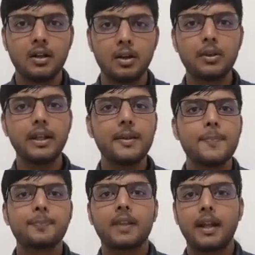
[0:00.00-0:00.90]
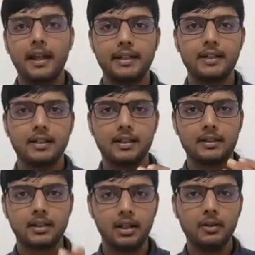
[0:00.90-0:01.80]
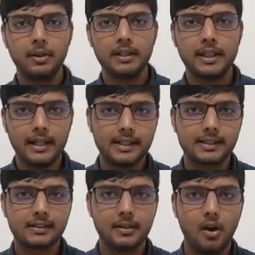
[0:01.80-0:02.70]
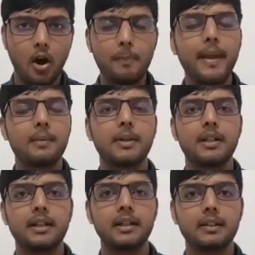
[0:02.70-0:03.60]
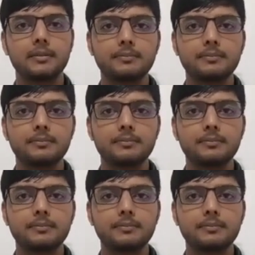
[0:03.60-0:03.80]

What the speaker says: Okay, and the third one, that is opaque material.